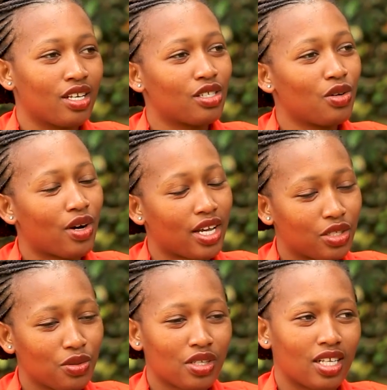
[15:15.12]
So I
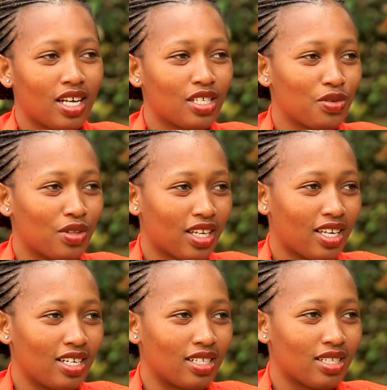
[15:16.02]
took the nurse to the
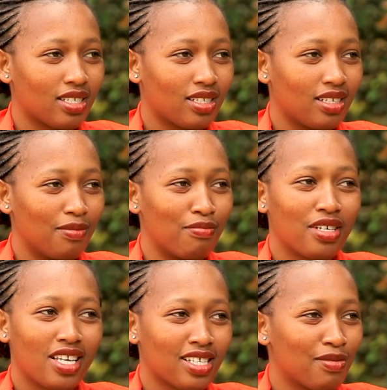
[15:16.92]
gate.
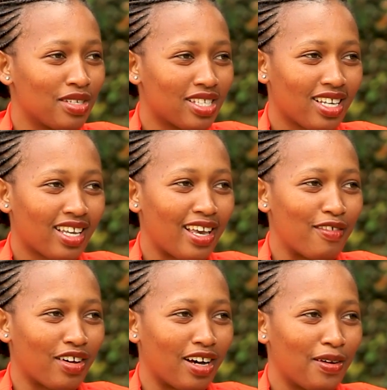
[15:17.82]
Biggest mistake ever.